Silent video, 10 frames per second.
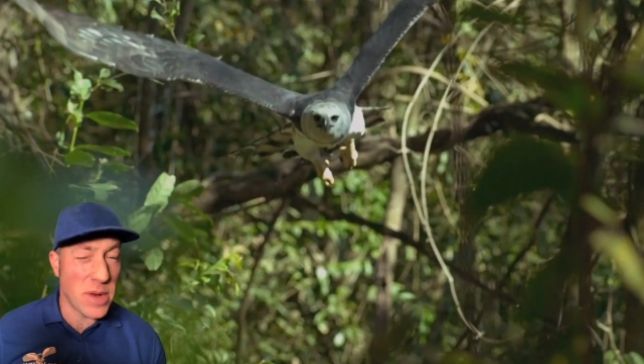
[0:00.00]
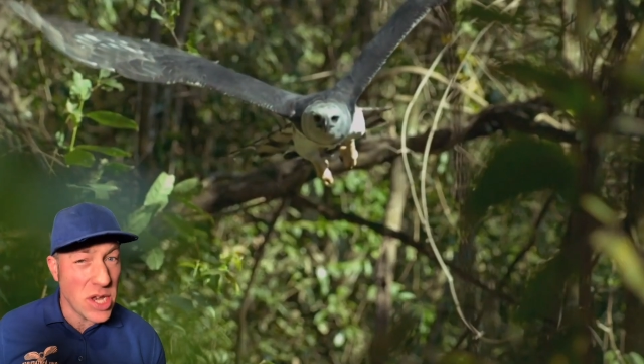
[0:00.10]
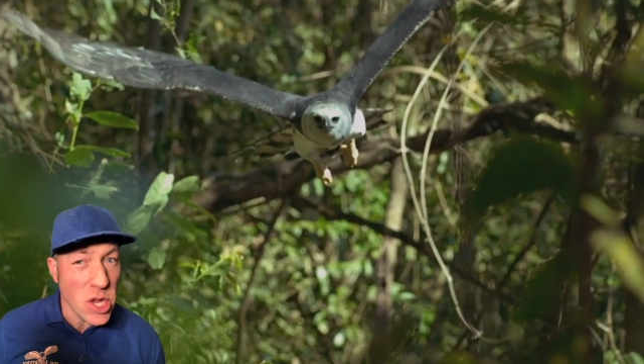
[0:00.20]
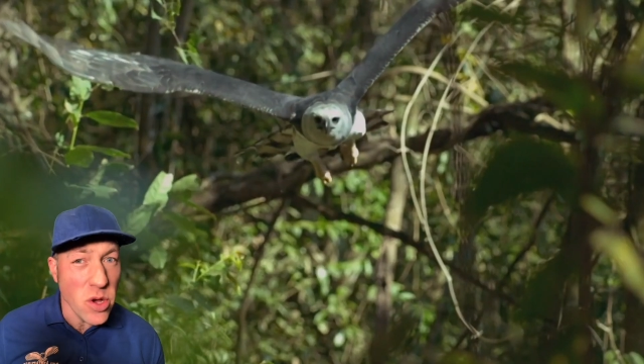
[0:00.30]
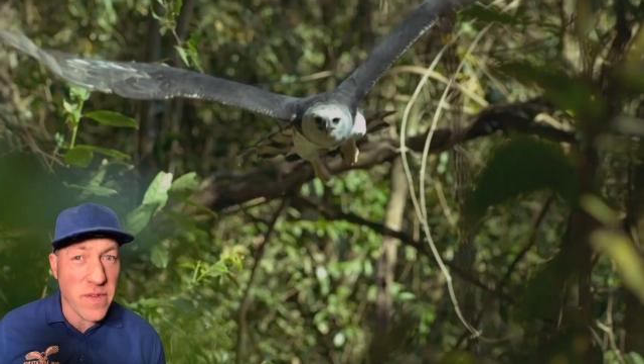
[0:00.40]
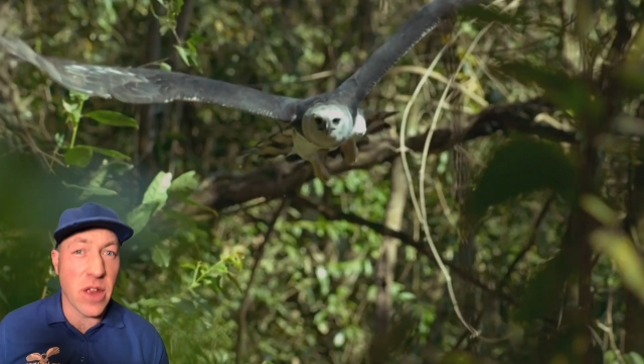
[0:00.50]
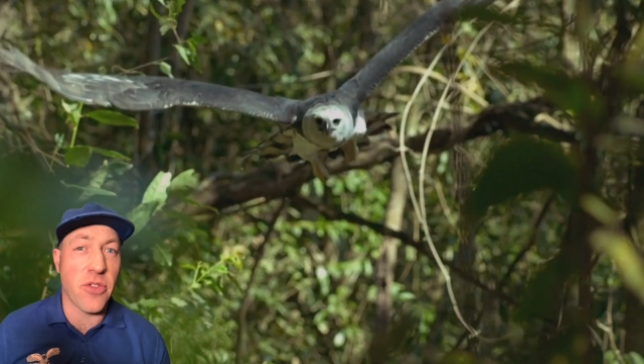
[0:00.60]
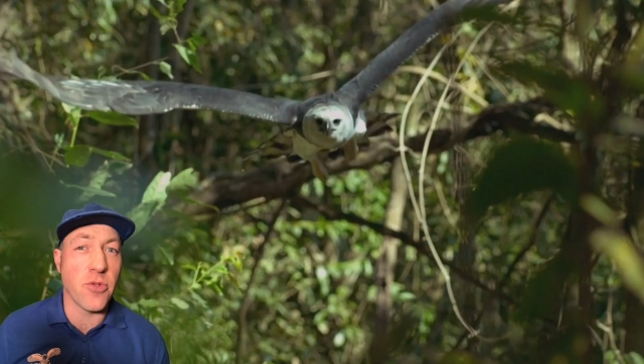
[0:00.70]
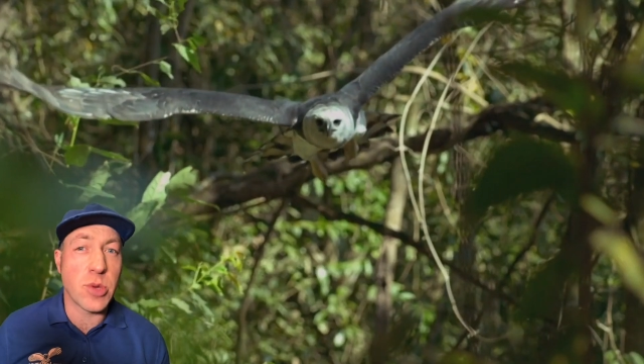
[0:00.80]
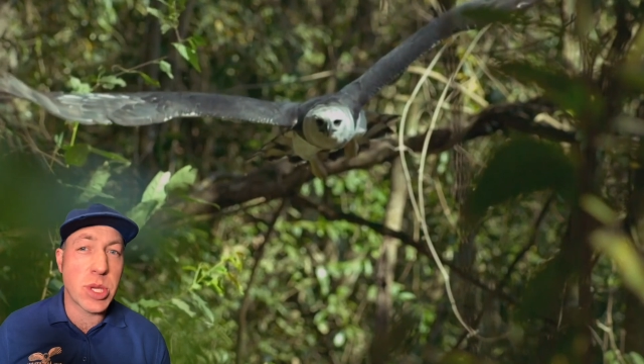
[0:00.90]
maneuver
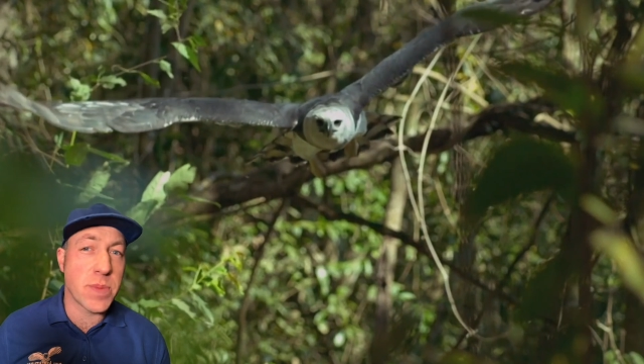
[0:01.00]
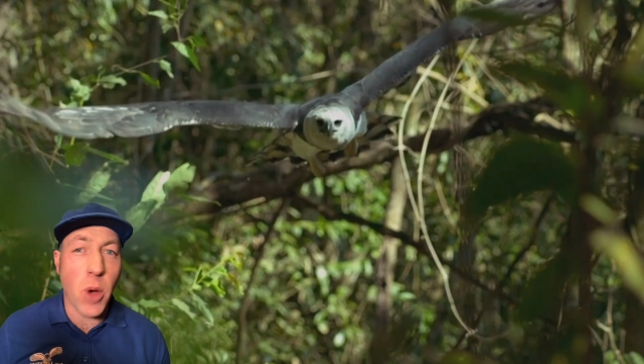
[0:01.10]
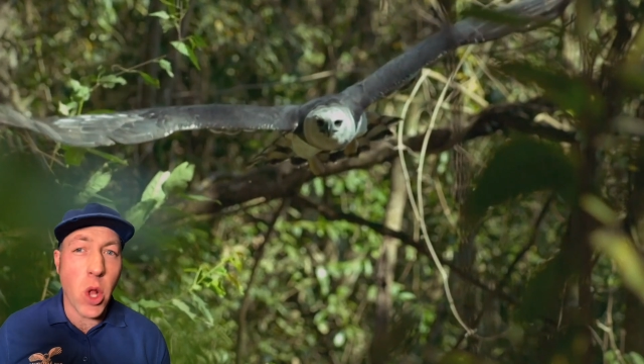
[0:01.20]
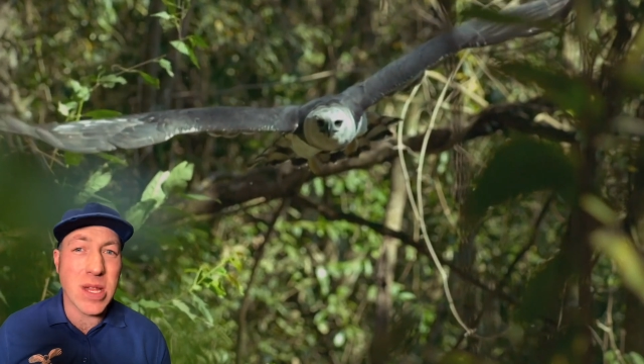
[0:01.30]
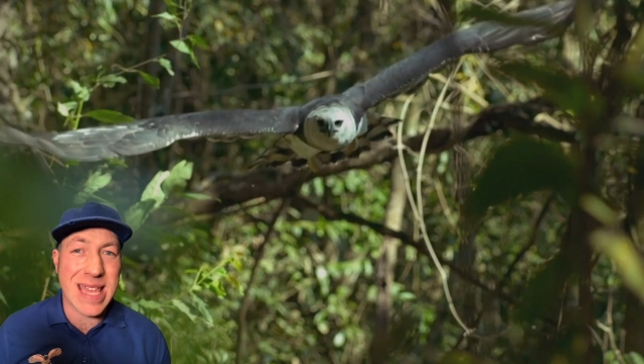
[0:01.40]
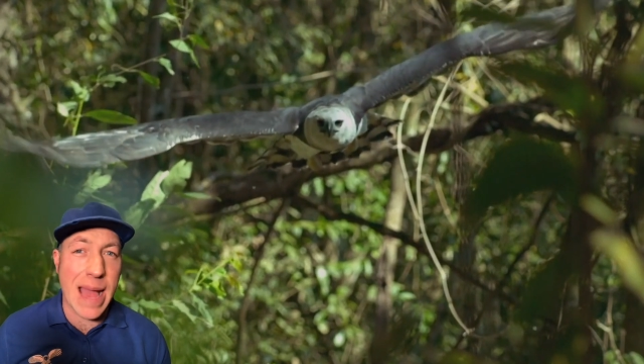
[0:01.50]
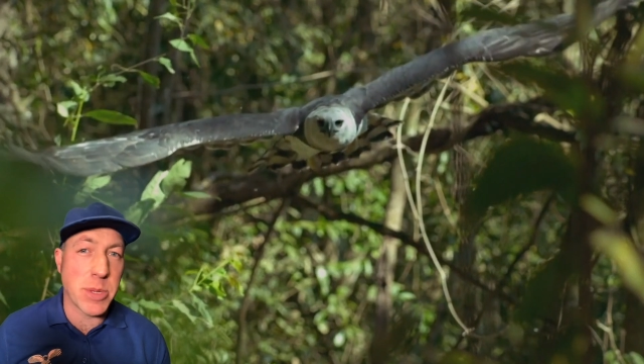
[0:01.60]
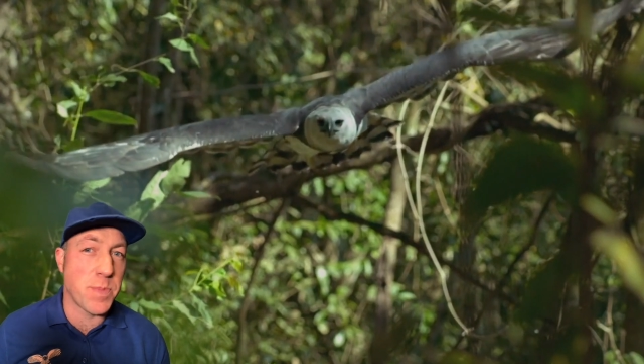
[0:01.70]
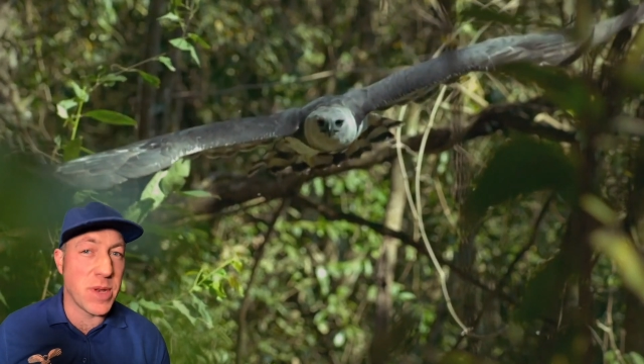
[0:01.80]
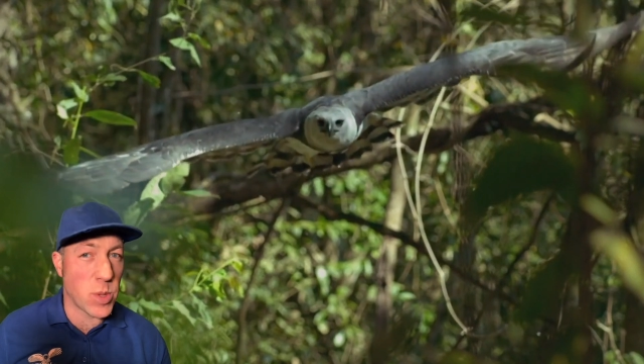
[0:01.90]
through small
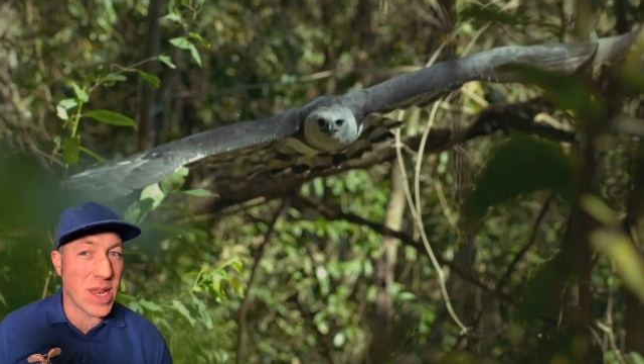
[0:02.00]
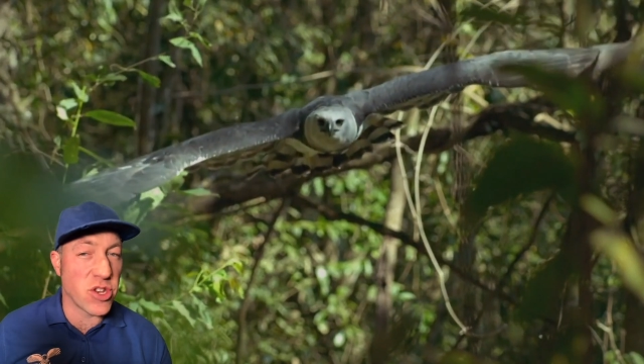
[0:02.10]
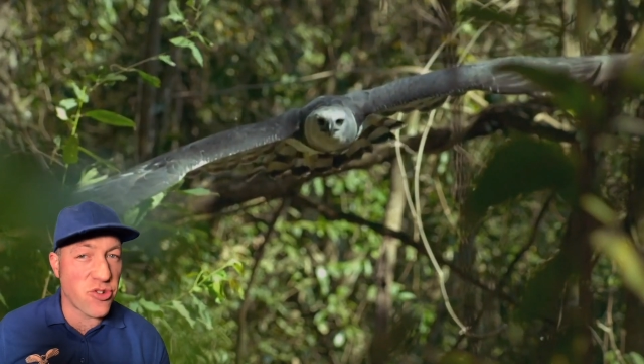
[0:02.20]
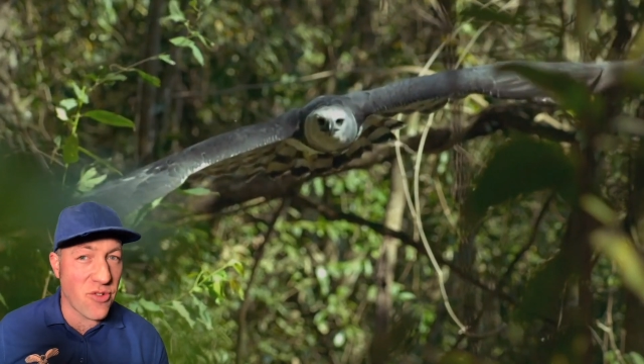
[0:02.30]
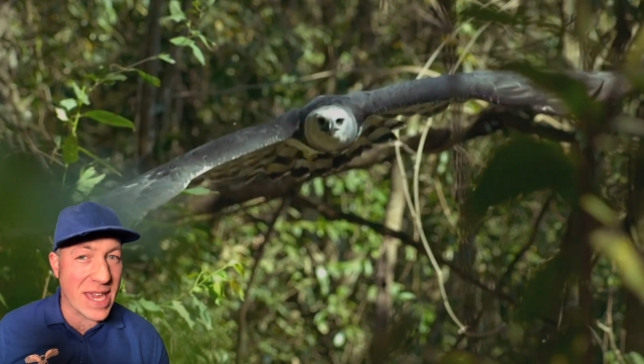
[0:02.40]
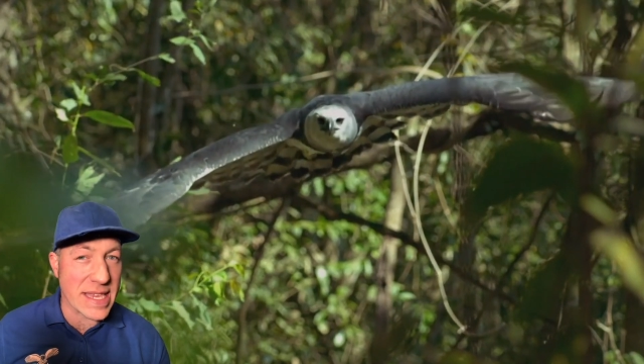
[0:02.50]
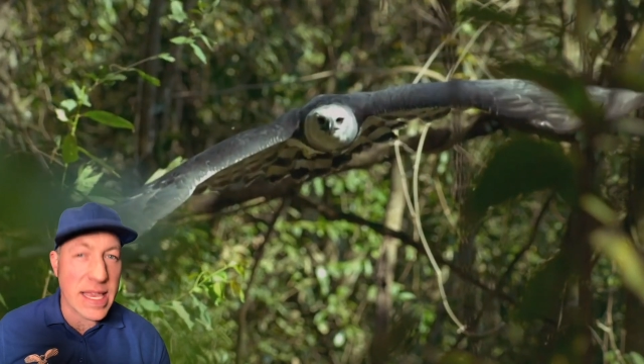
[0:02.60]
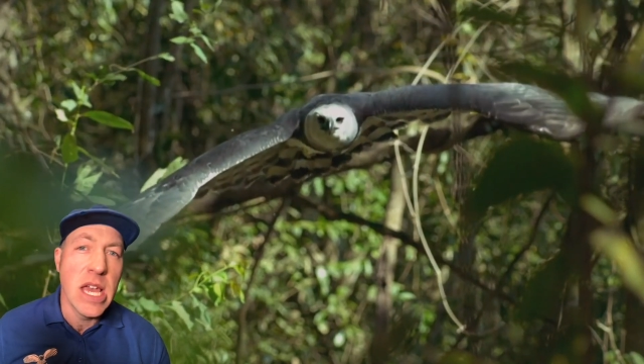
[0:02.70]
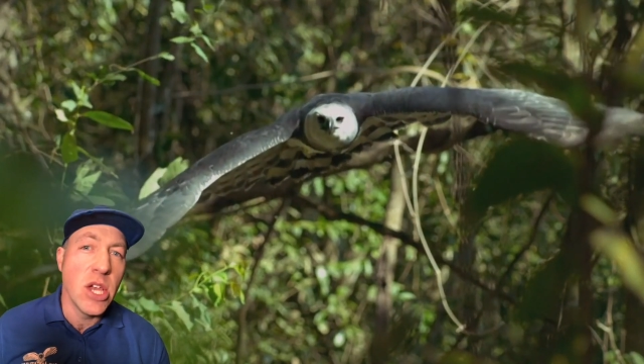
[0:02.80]
gaps between trees,